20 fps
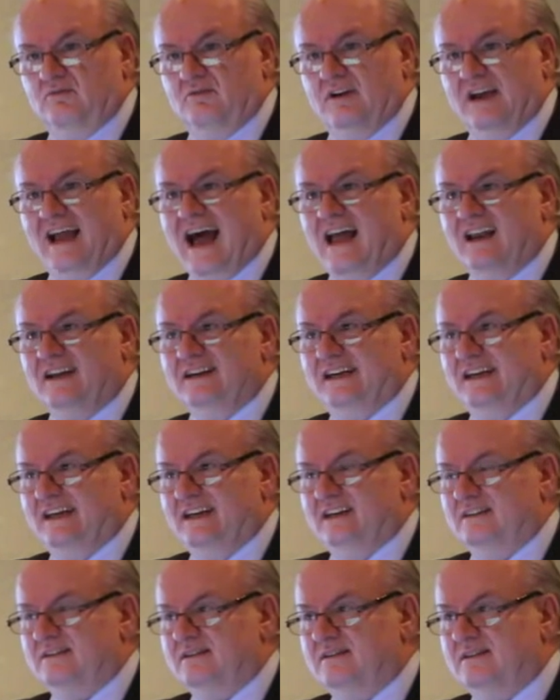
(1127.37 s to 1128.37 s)
The reality
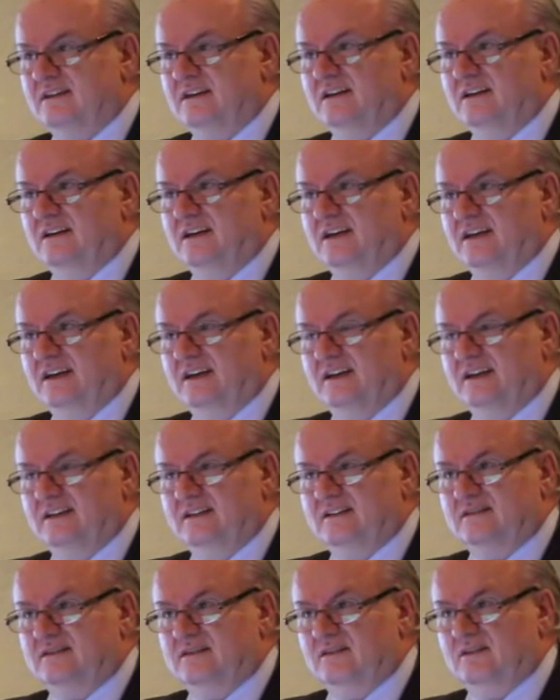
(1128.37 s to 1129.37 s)
is
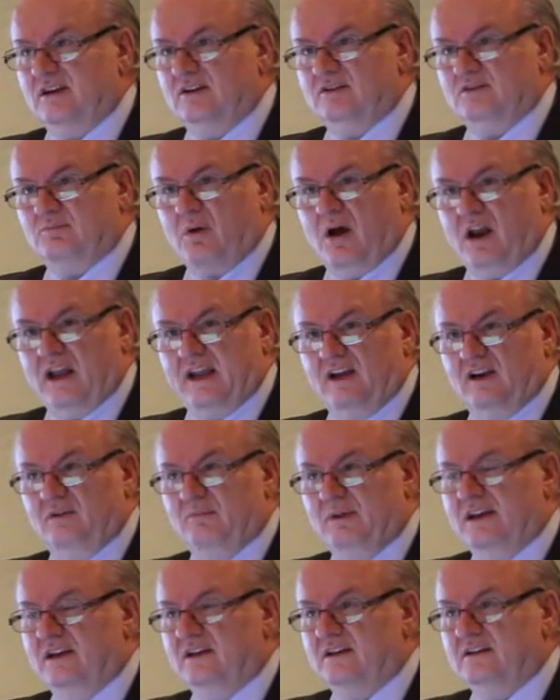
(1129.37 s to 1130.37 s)
there's probably going
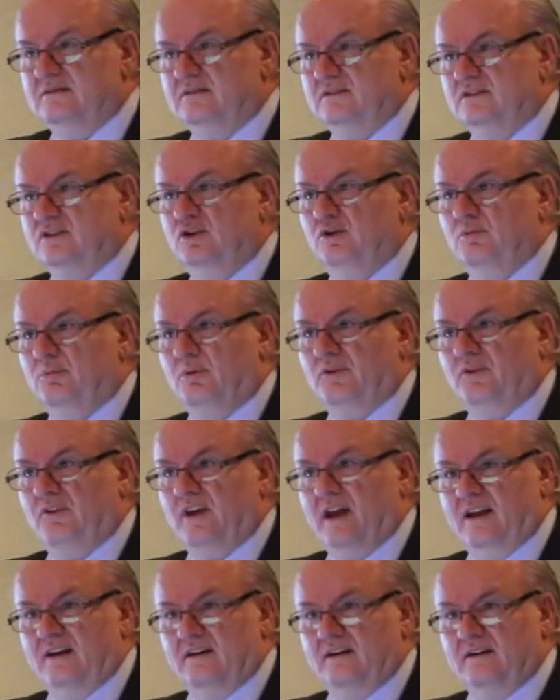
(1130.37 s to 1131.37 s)
to be a
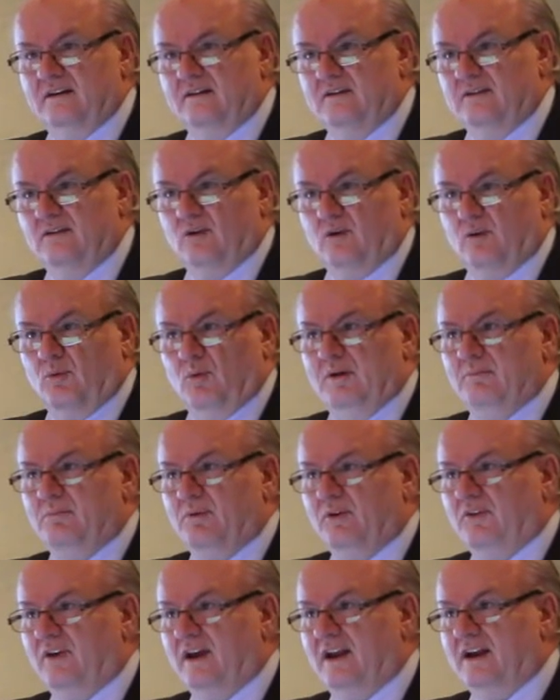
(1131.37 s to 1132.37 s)
2% or
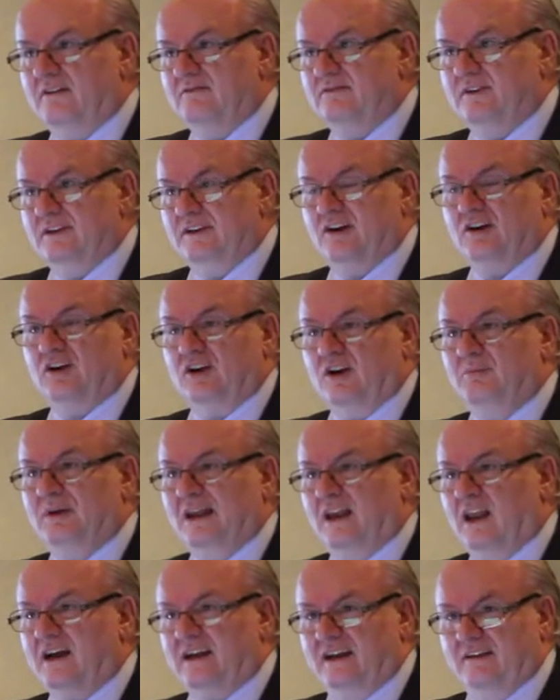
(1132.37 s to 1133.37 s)
1% of, they're going to
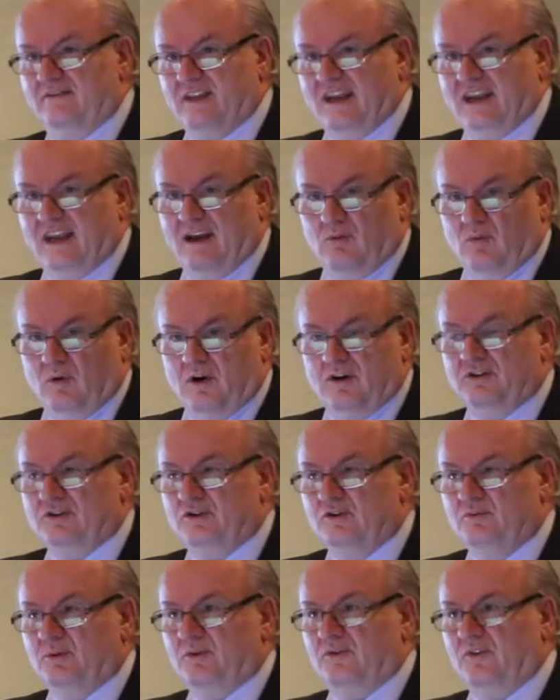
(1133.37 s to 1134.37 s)
be lucky if they get 1 or
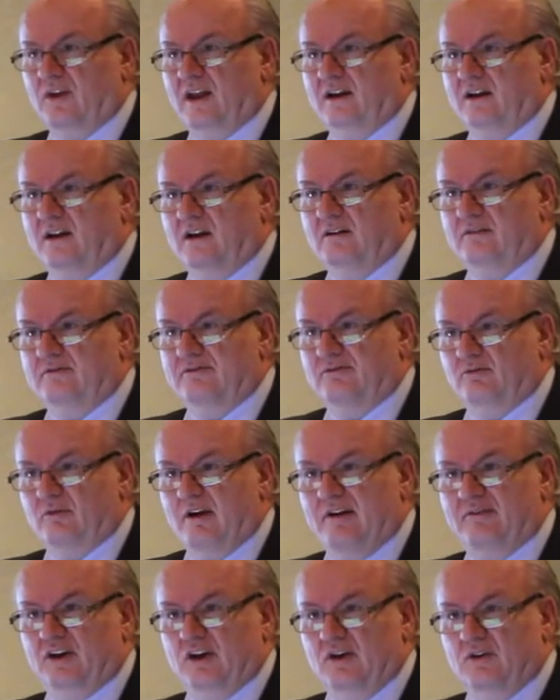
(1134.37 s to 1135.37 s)
2% of
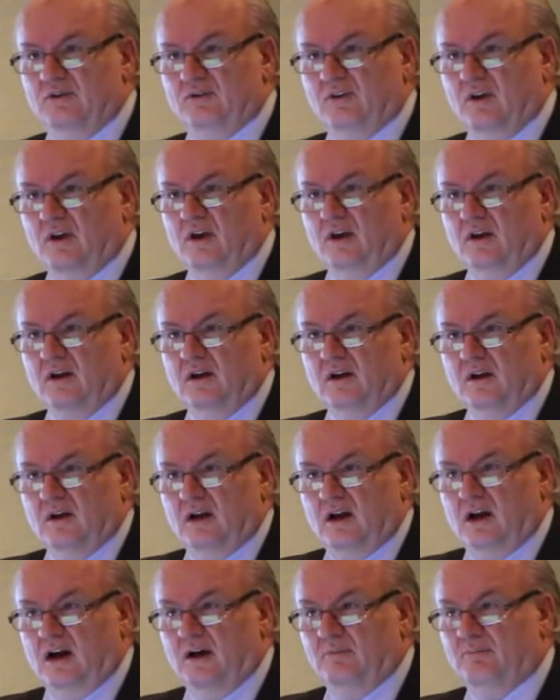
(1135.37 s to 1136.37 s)
revenues
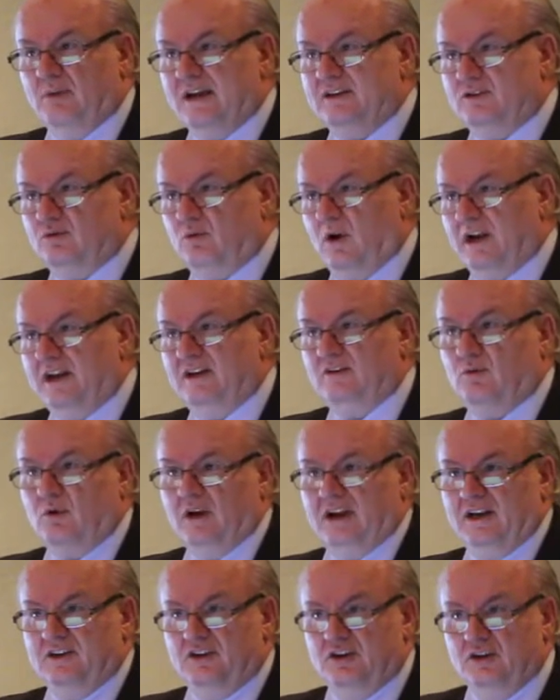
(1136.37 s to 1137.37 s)
by
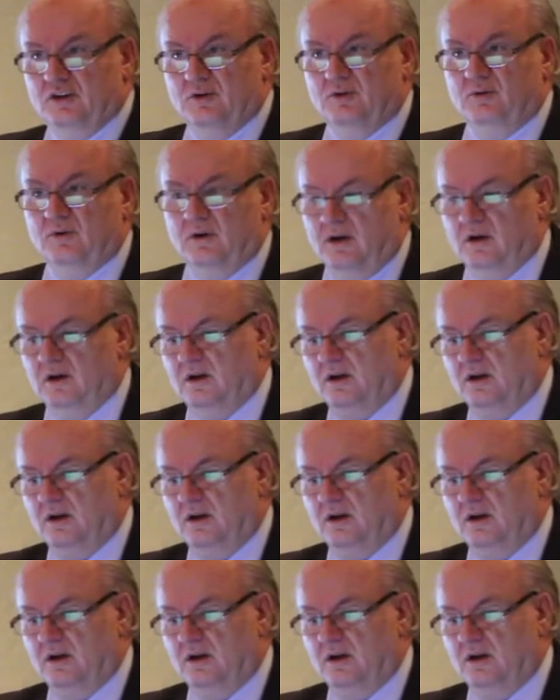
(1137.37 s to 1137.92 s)
2022.